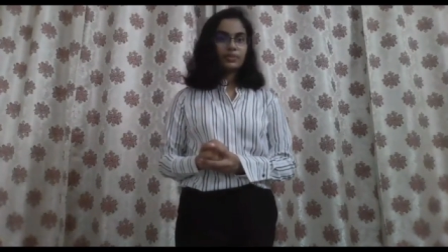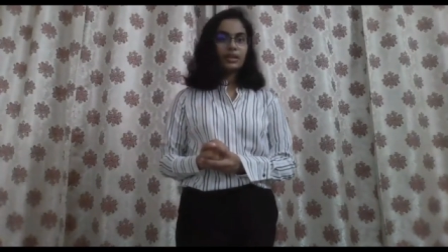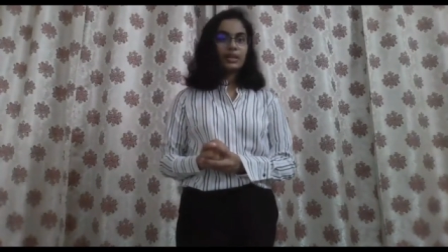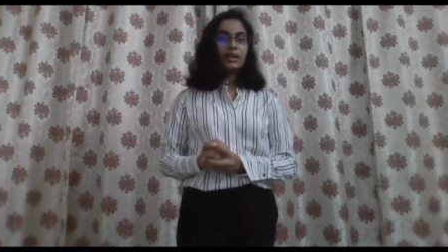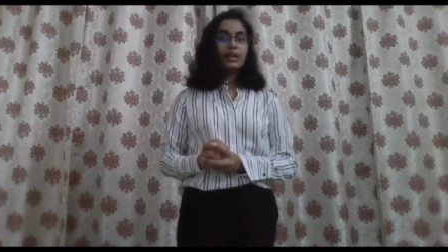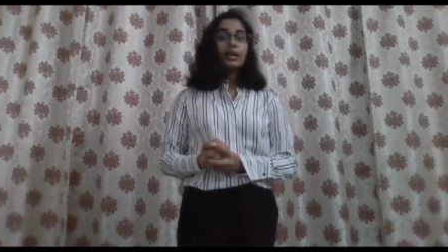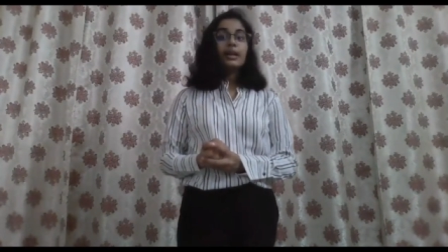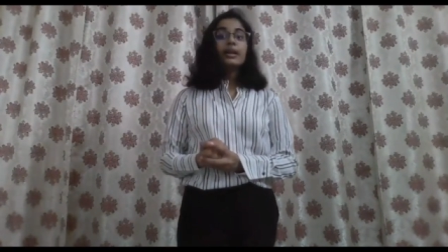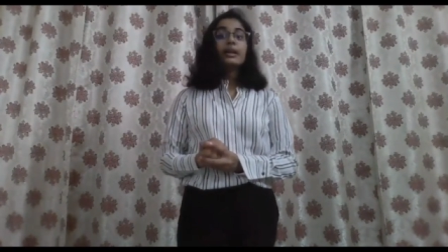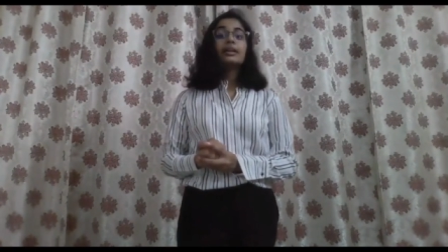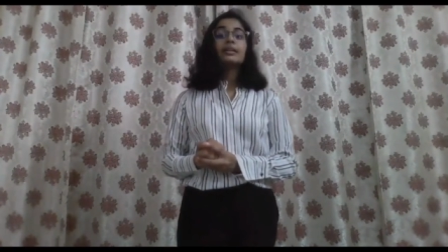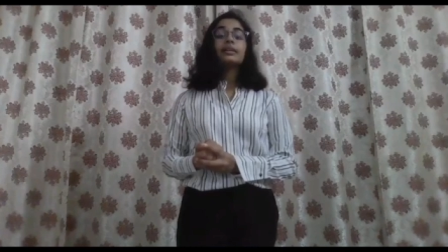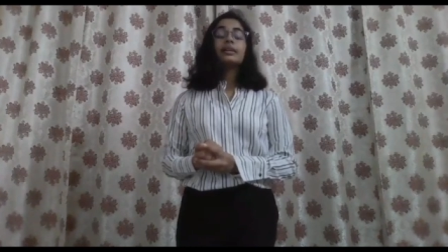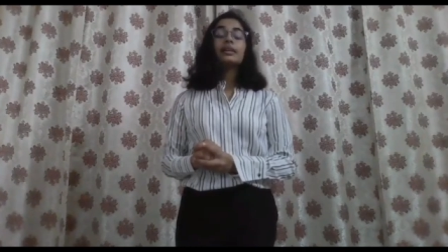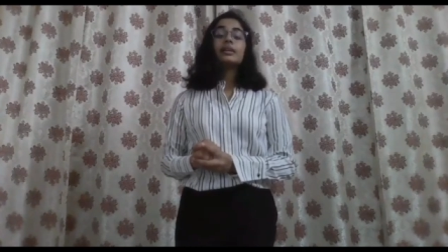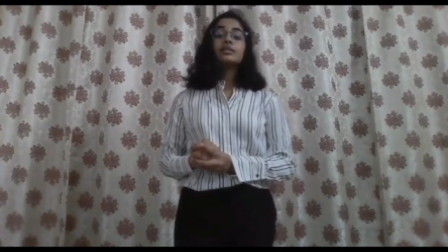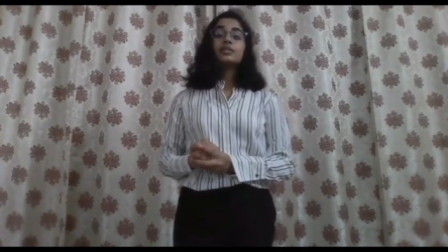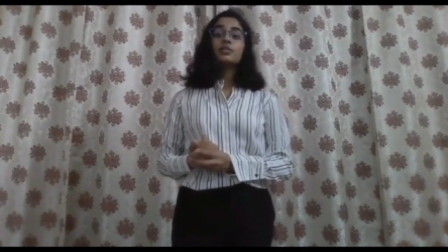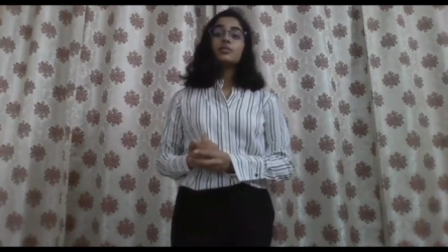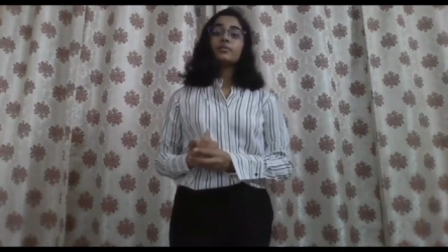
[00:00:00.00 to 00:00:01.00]
In case
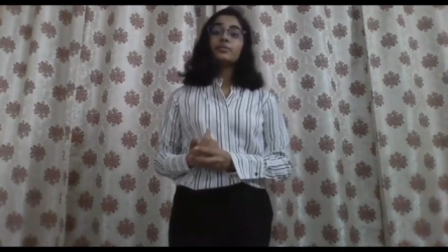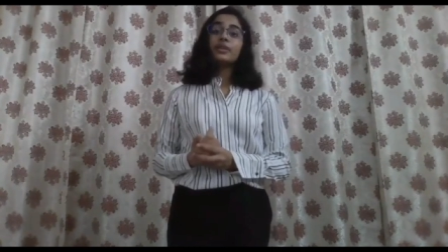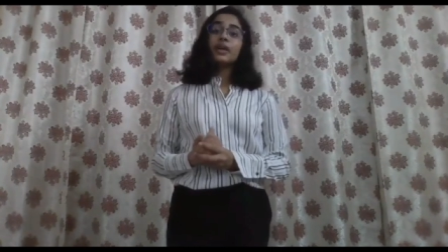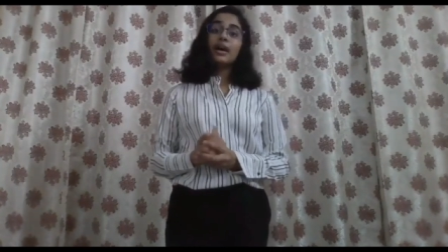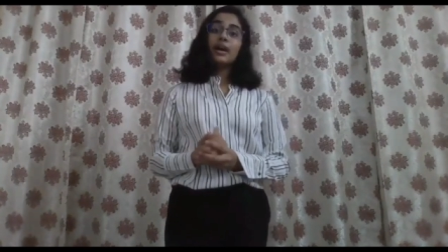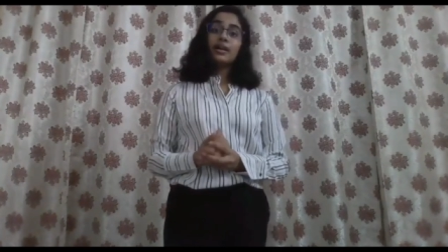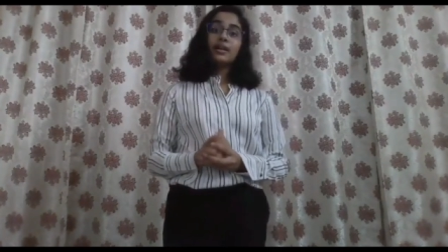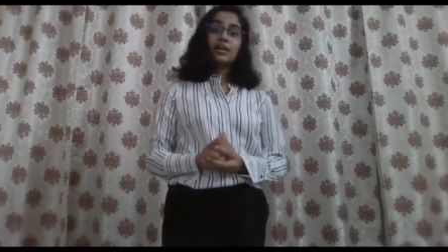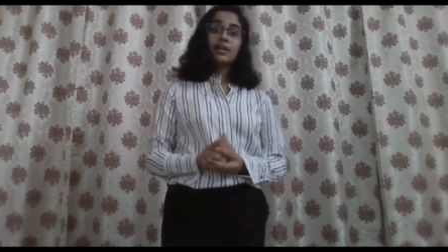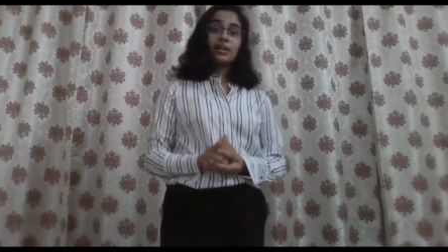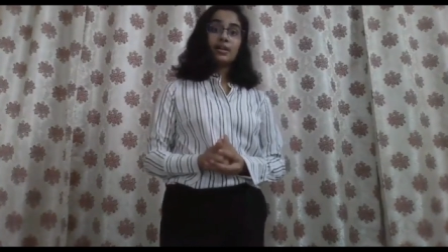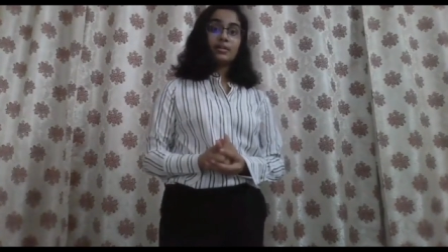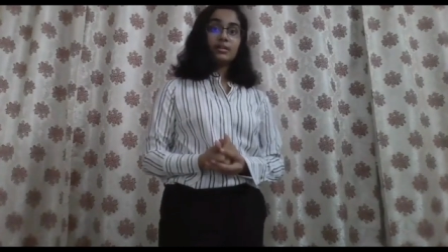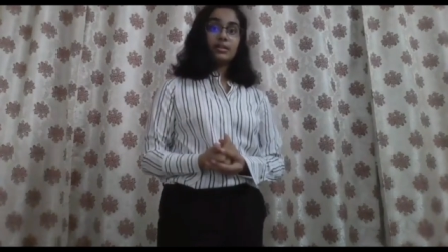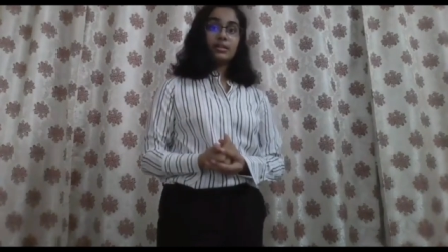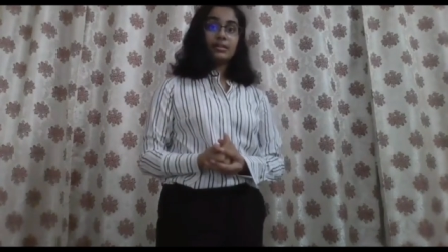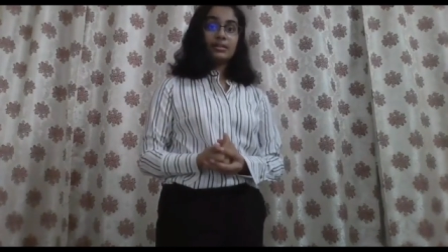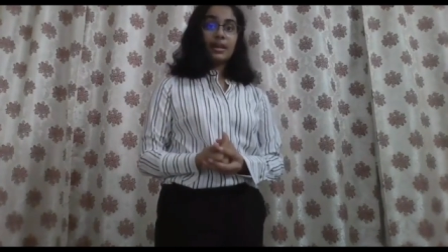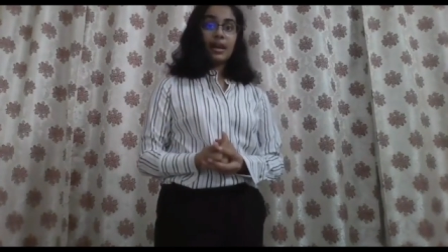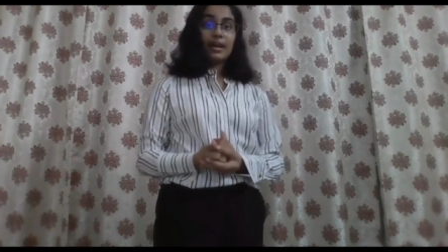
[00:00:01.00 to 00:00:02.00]
of dire
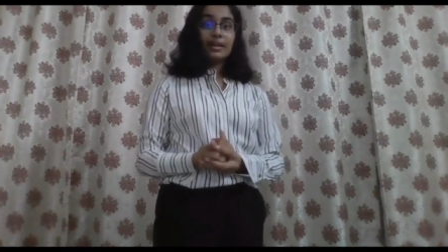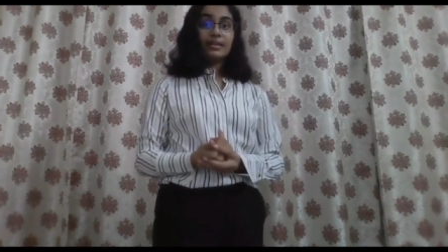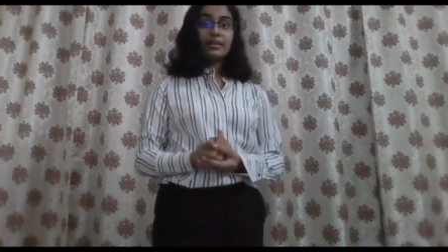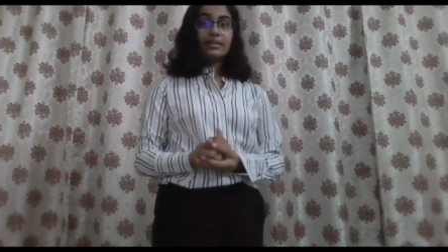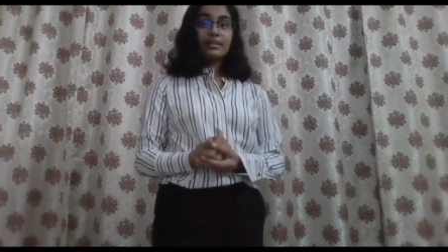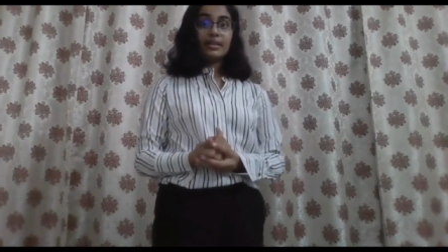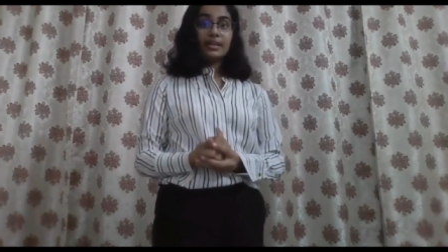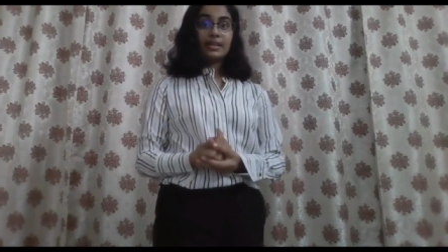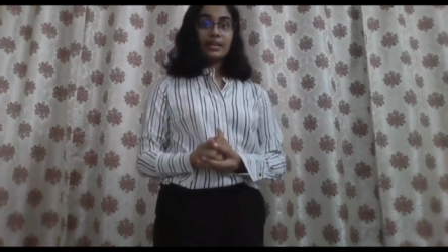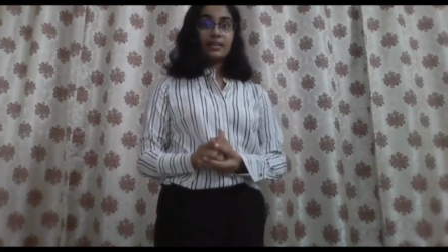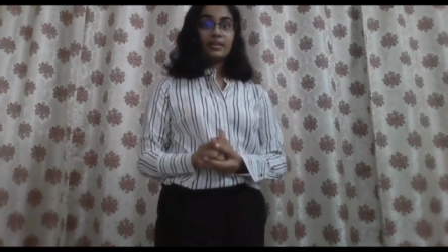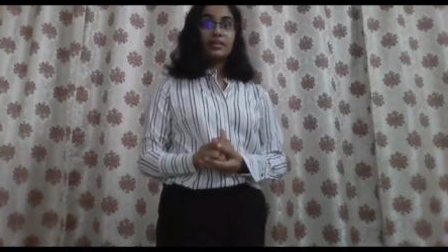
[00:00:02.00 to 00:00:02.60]
need,